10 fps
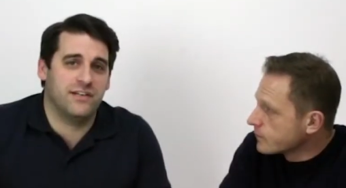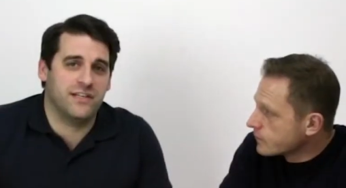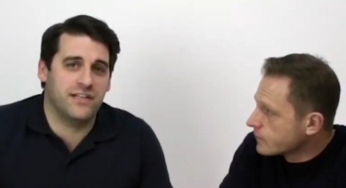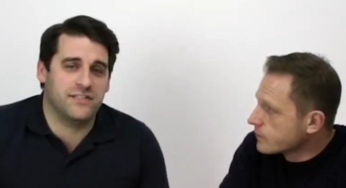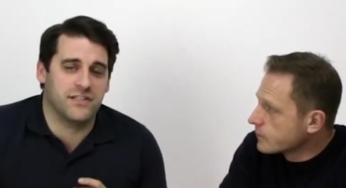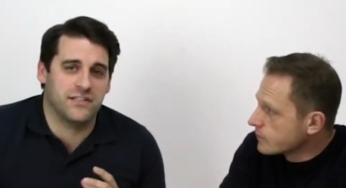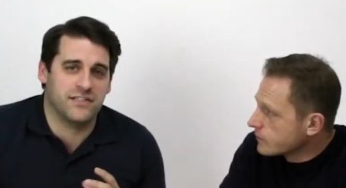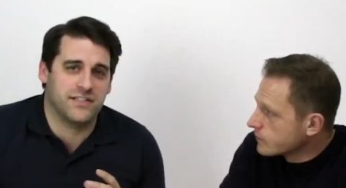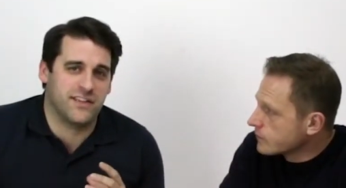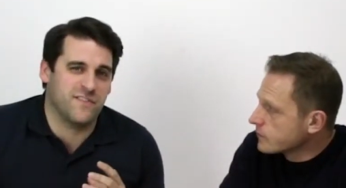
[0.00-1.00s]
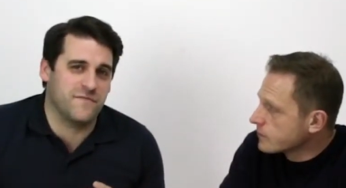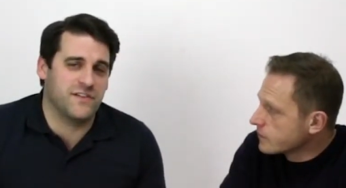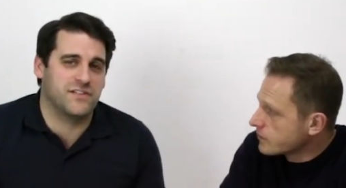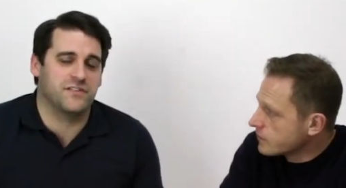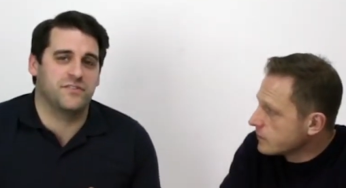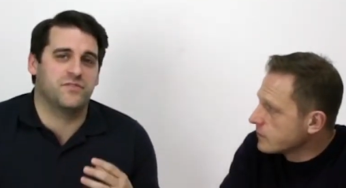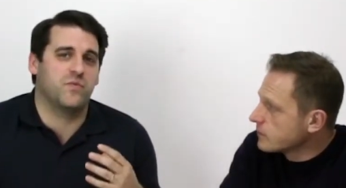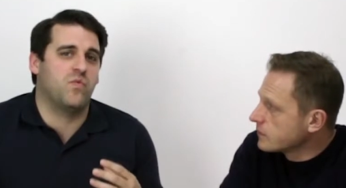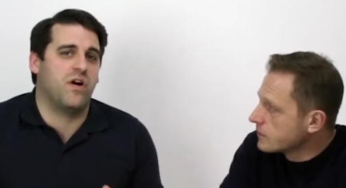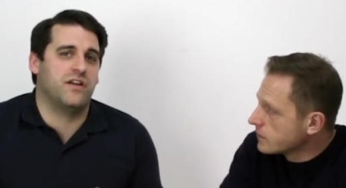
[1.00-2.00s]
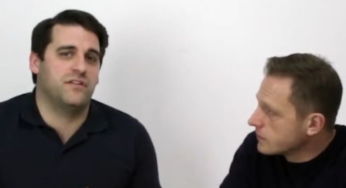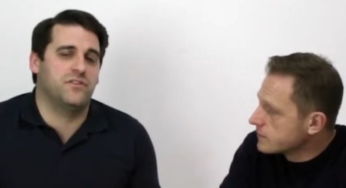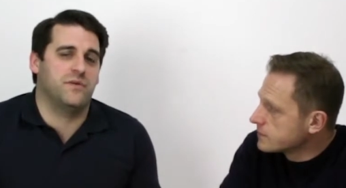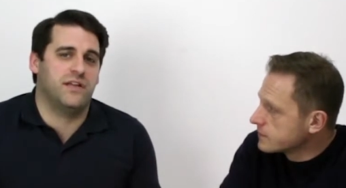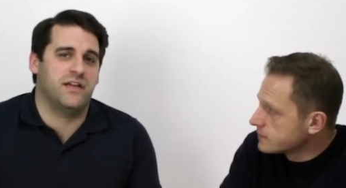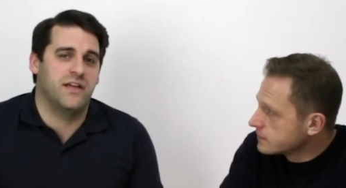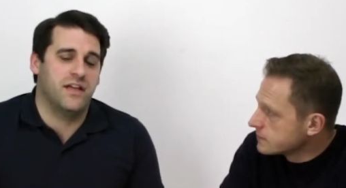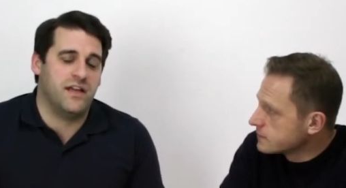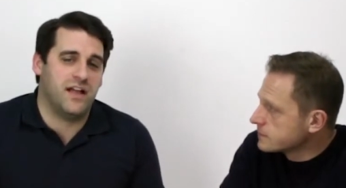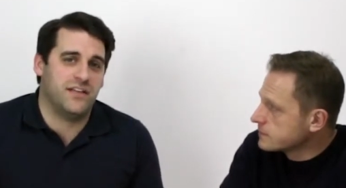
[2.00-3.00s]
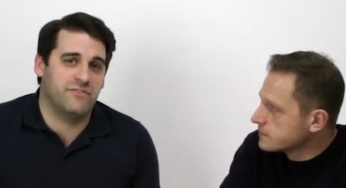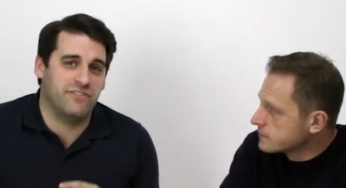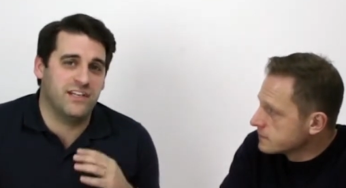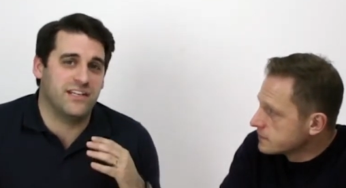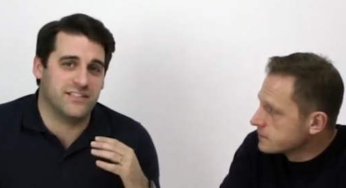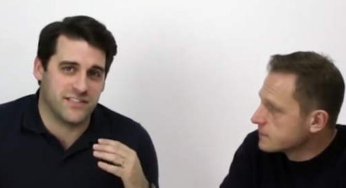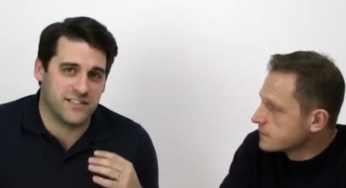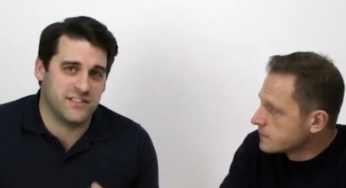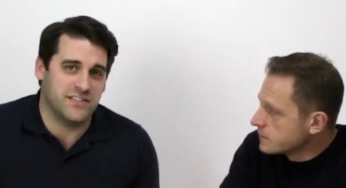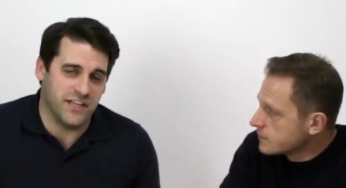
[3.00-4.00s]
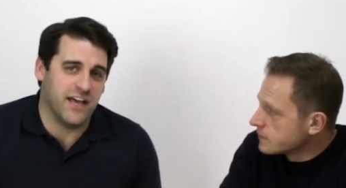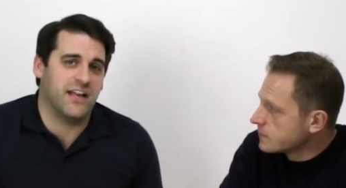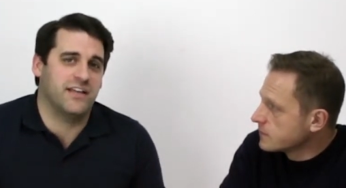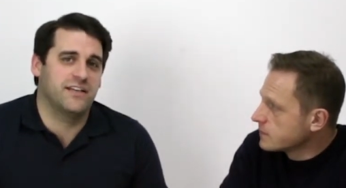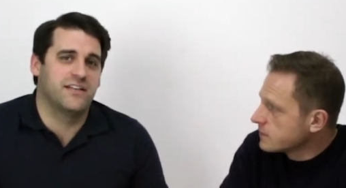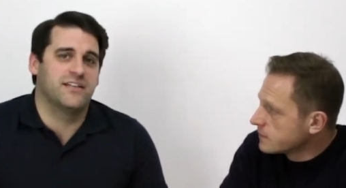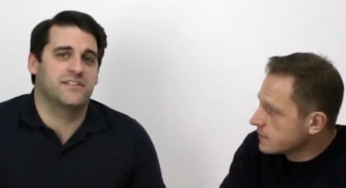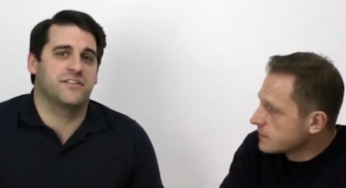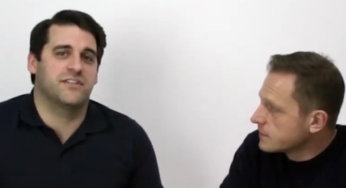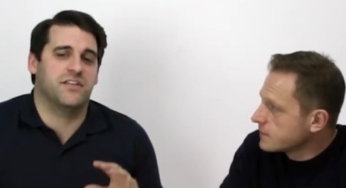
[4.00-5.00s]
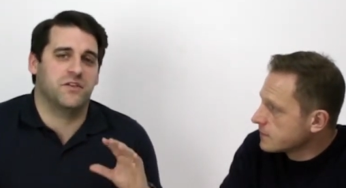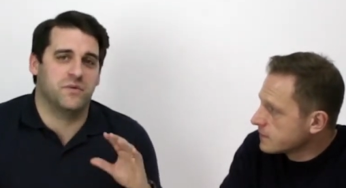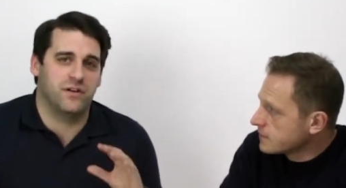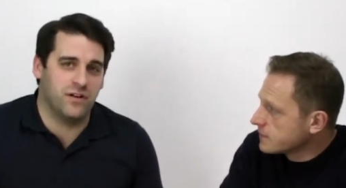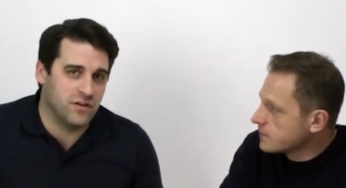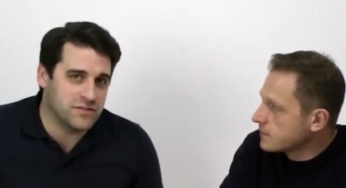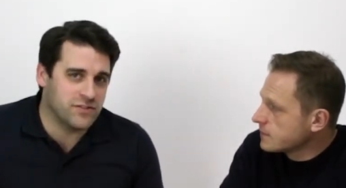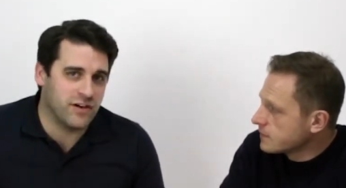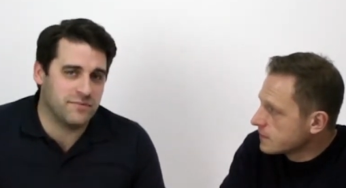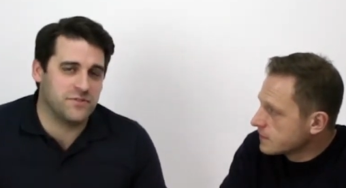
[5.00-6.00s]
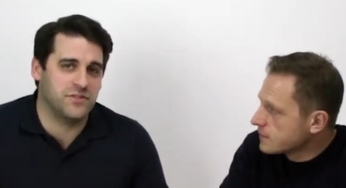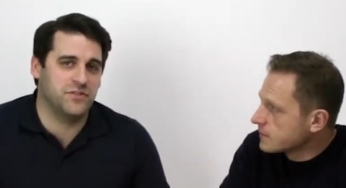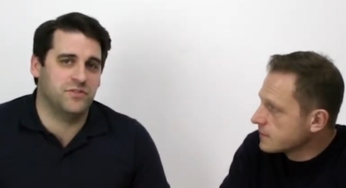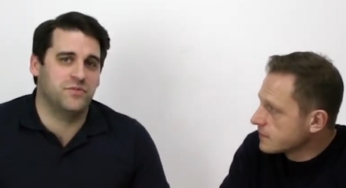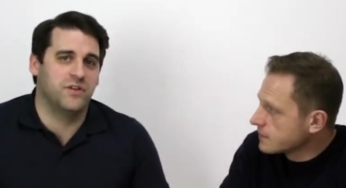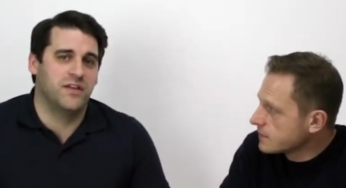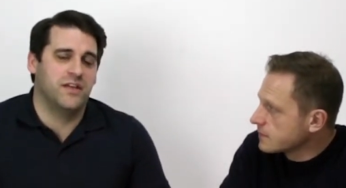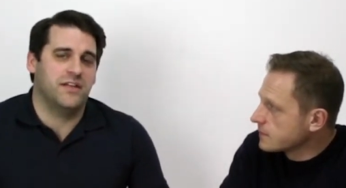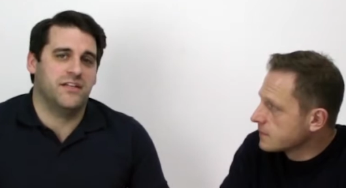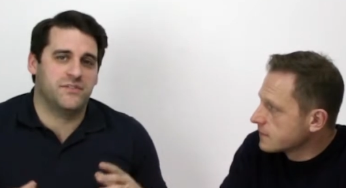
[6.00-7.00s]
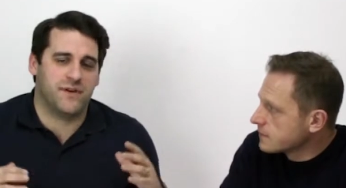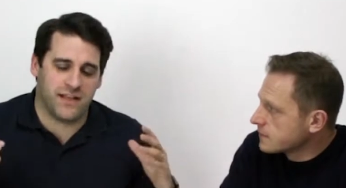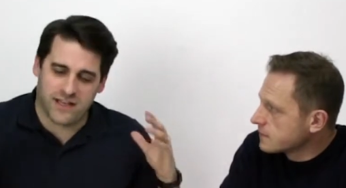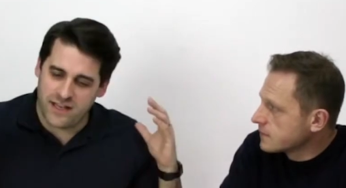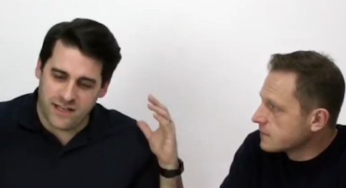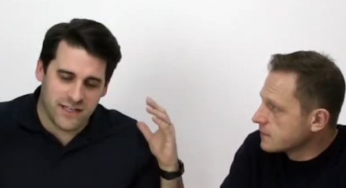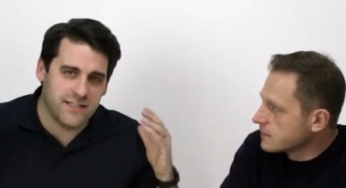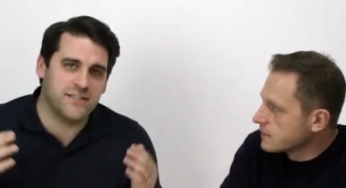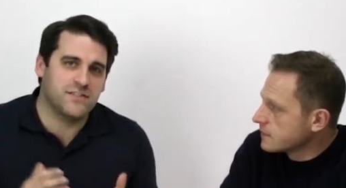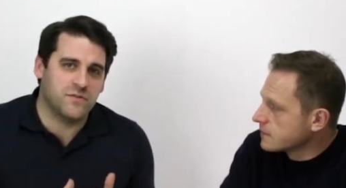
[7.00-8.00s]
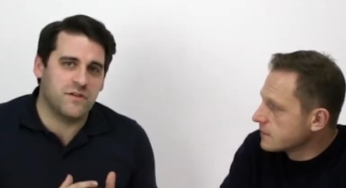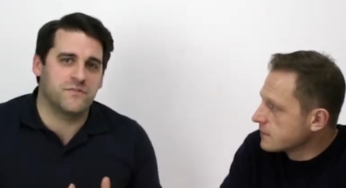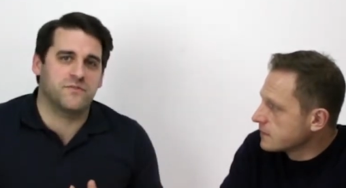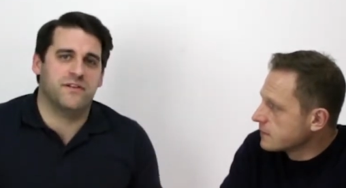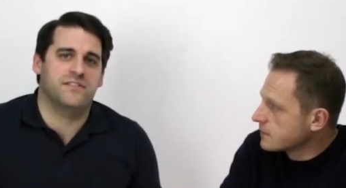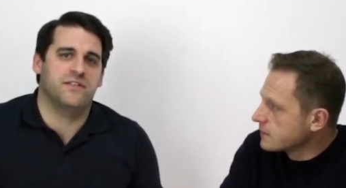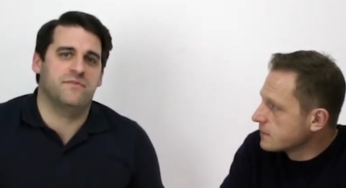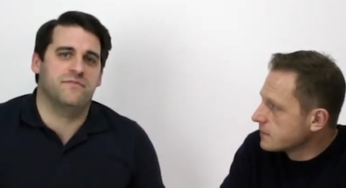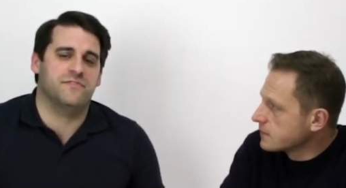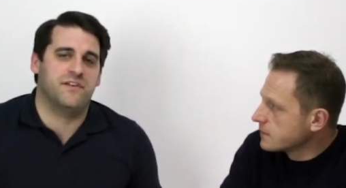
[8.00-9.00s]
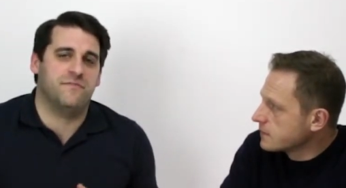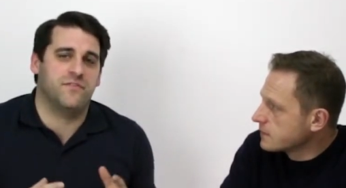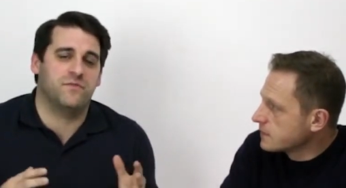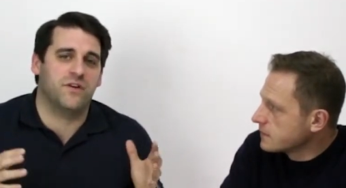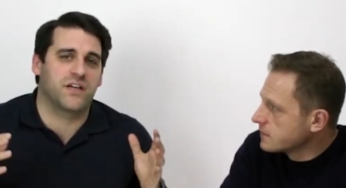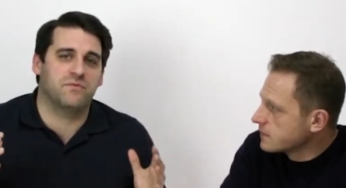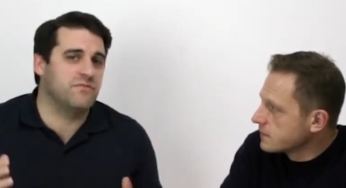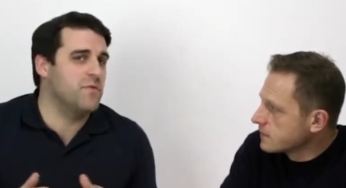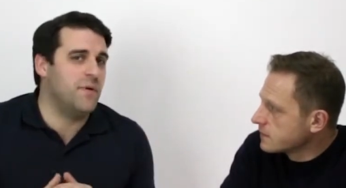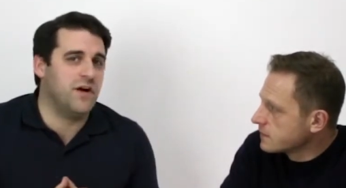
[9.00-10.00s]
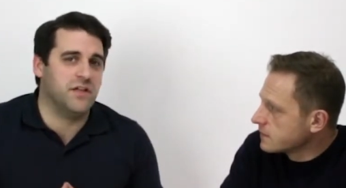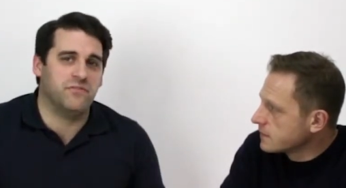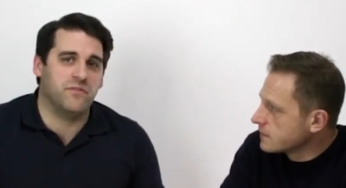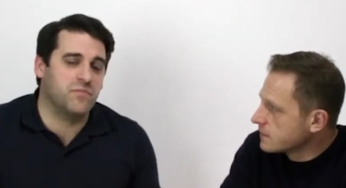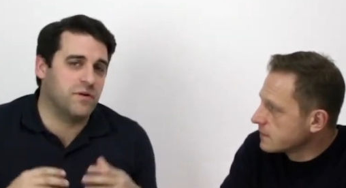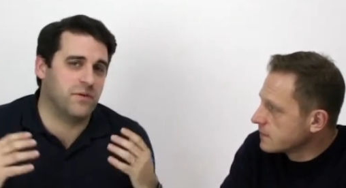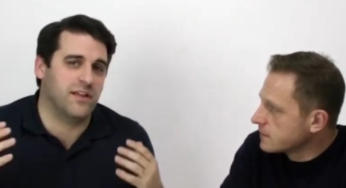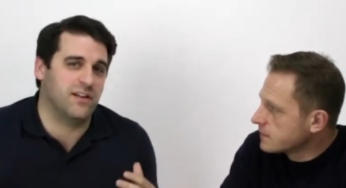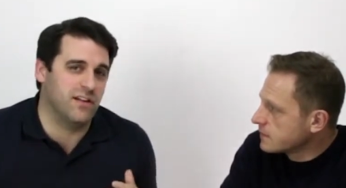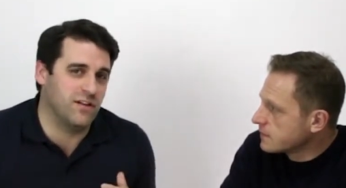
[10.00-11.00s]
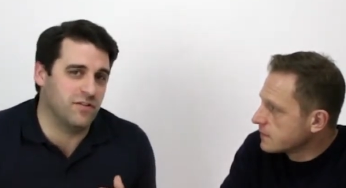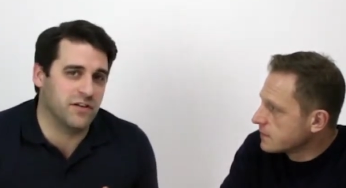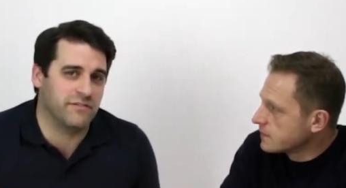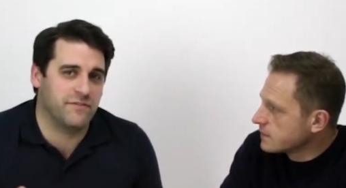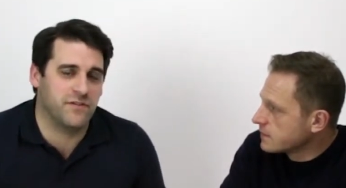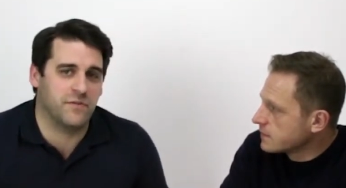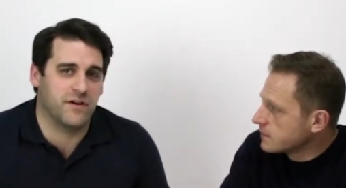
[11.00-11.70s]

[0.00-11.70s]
Speaker 1: really need to understand the vision as to why you're doing it and you really need to stick at it. It's going to take you a long time to do. You need to allocate at least 12 to 18 months if you're working with a partner, and probably a lot longer if you're